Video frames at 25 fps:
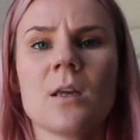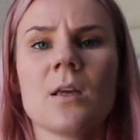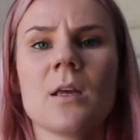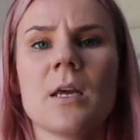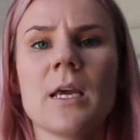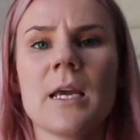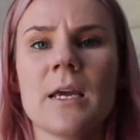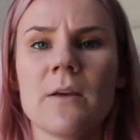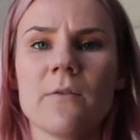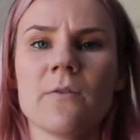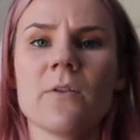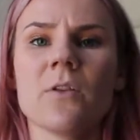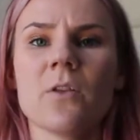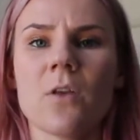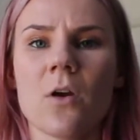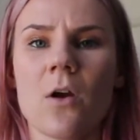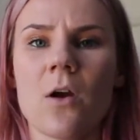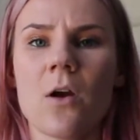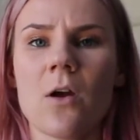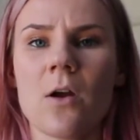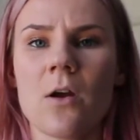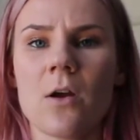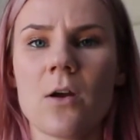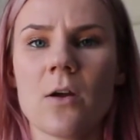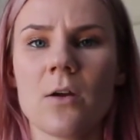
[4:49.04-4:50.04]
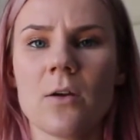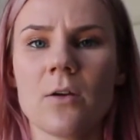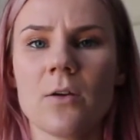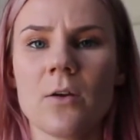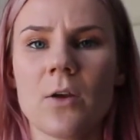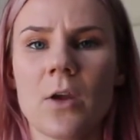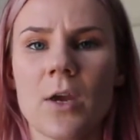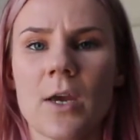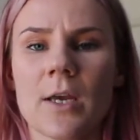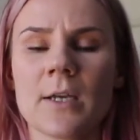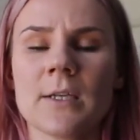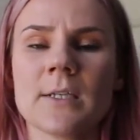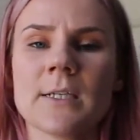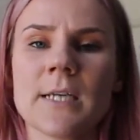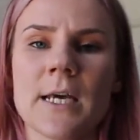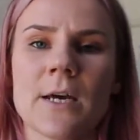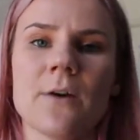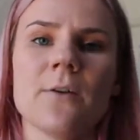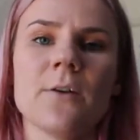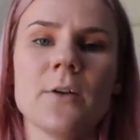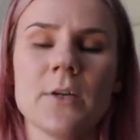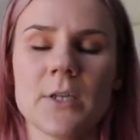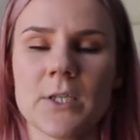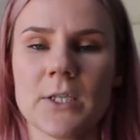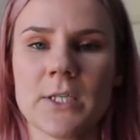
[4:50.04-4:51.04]
even though you can
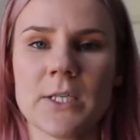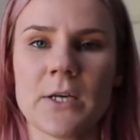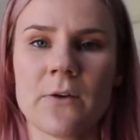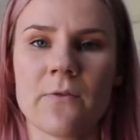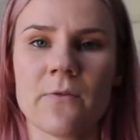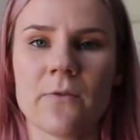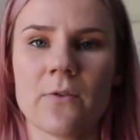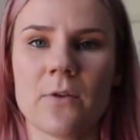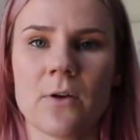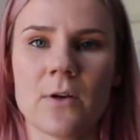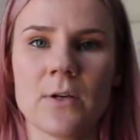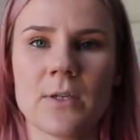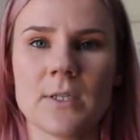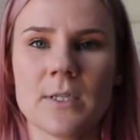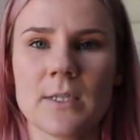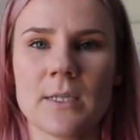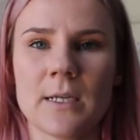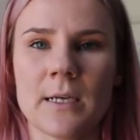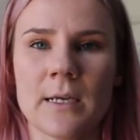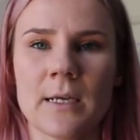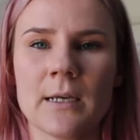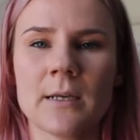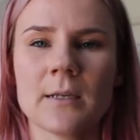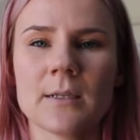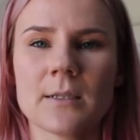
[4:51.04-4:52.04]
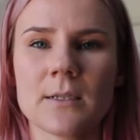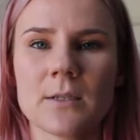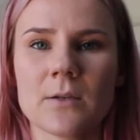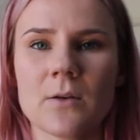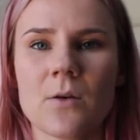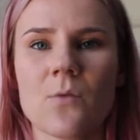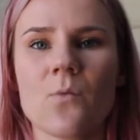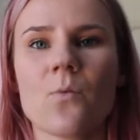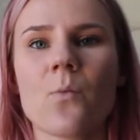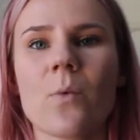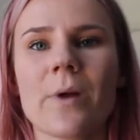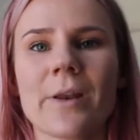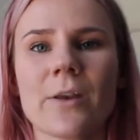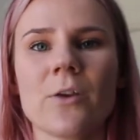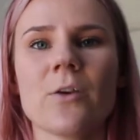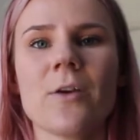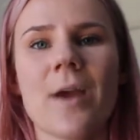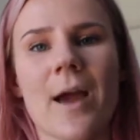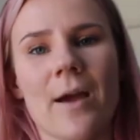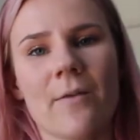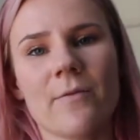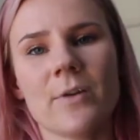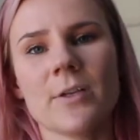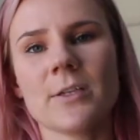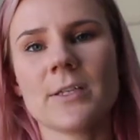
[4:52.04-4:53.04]
tell yourself those things, when you
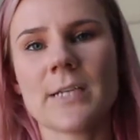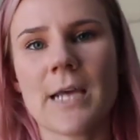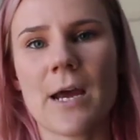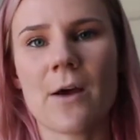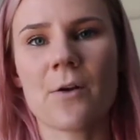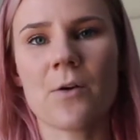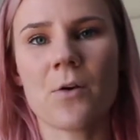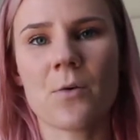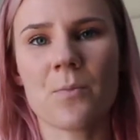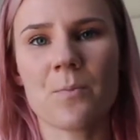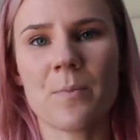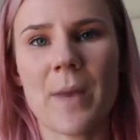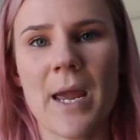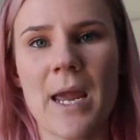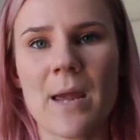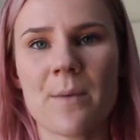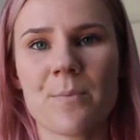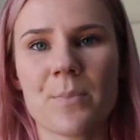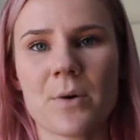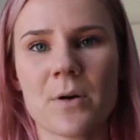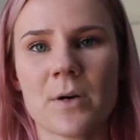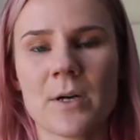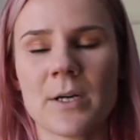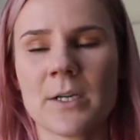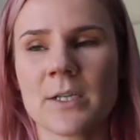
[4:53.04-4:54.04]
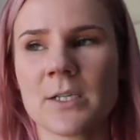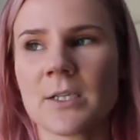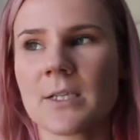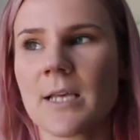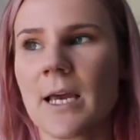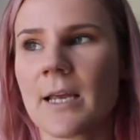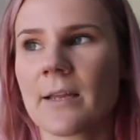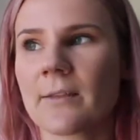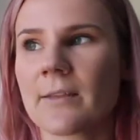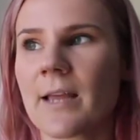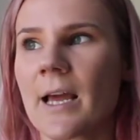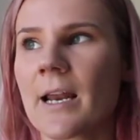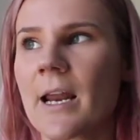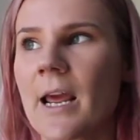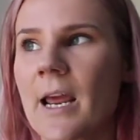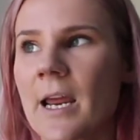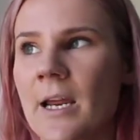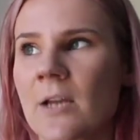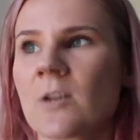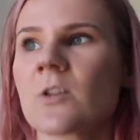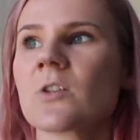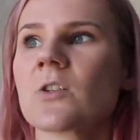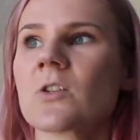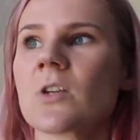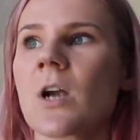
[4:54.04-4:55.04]
have it down on paper, it's like that
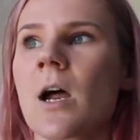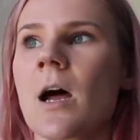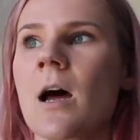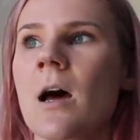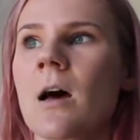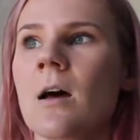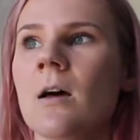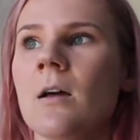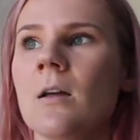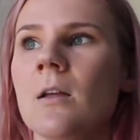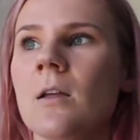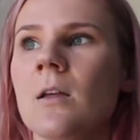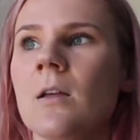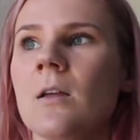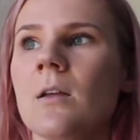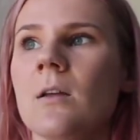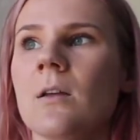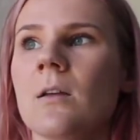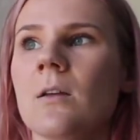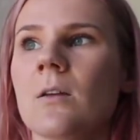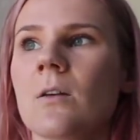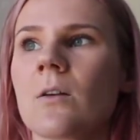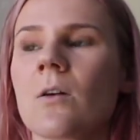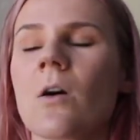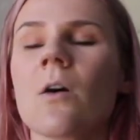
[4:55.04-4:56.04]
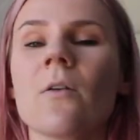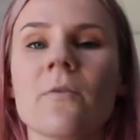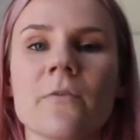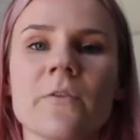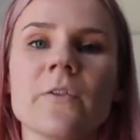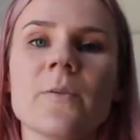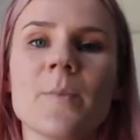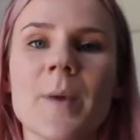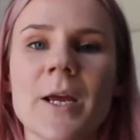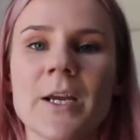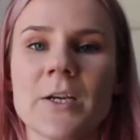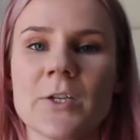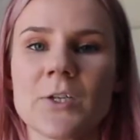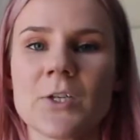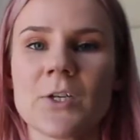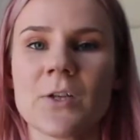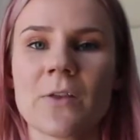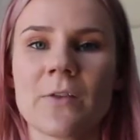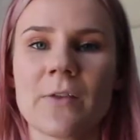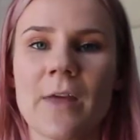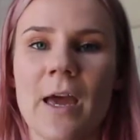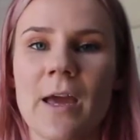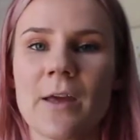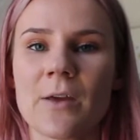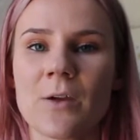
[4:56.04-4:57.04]
extra
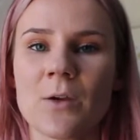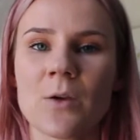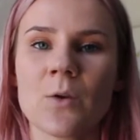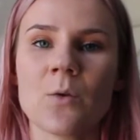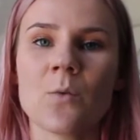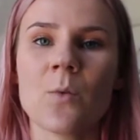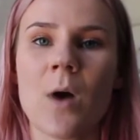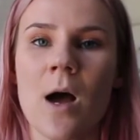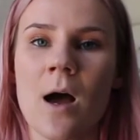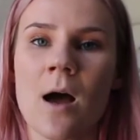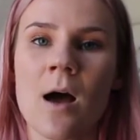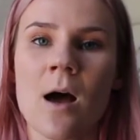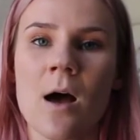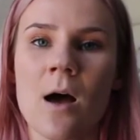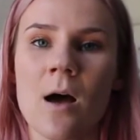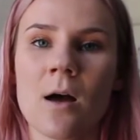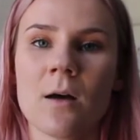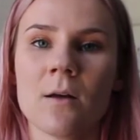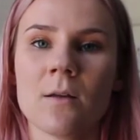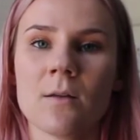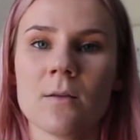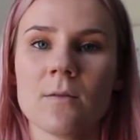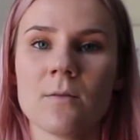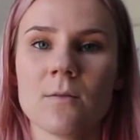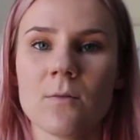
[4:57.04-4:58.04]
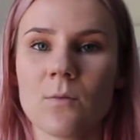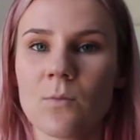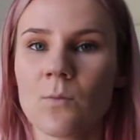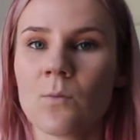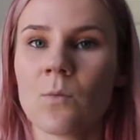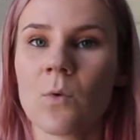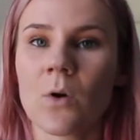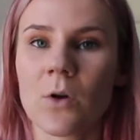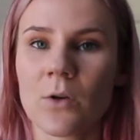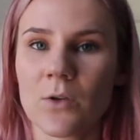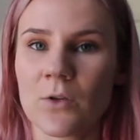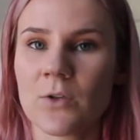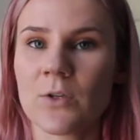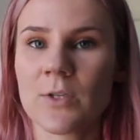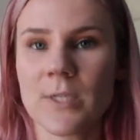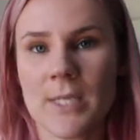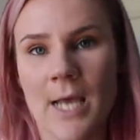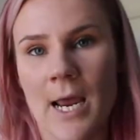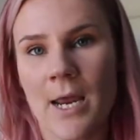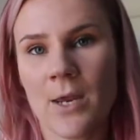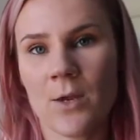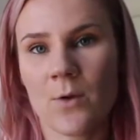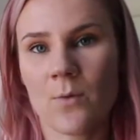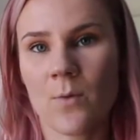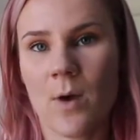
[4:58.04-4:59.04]
confirmation that you are what you
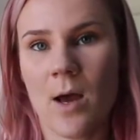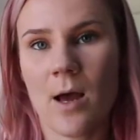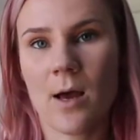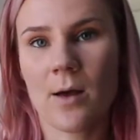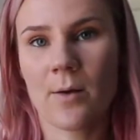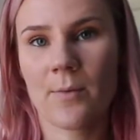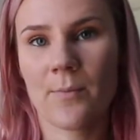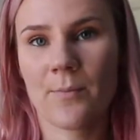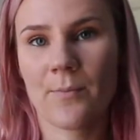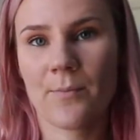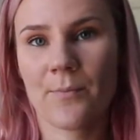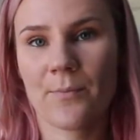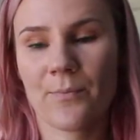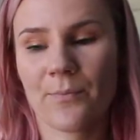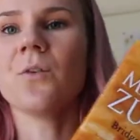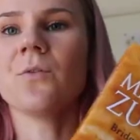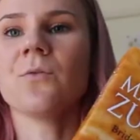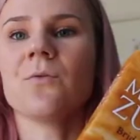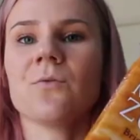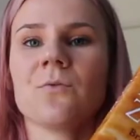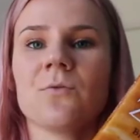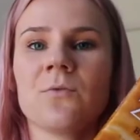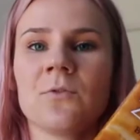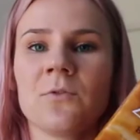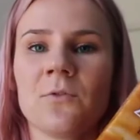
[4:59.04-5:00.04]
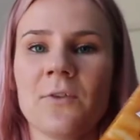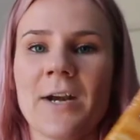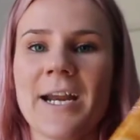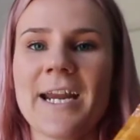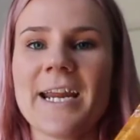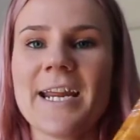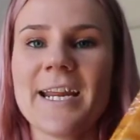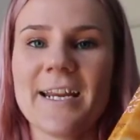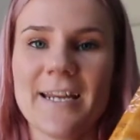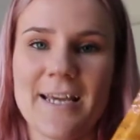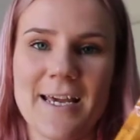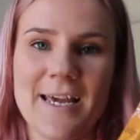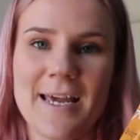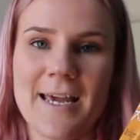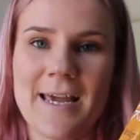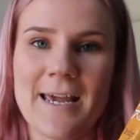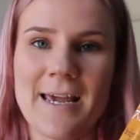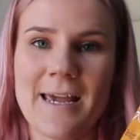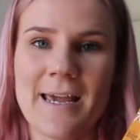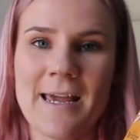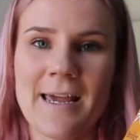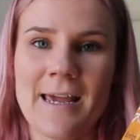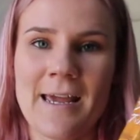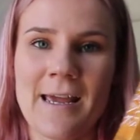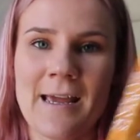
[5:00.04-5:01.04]
say you are.
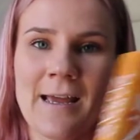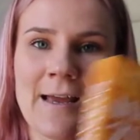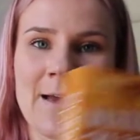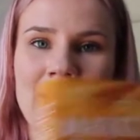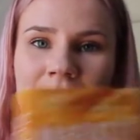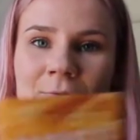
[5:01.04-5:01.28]
Reading.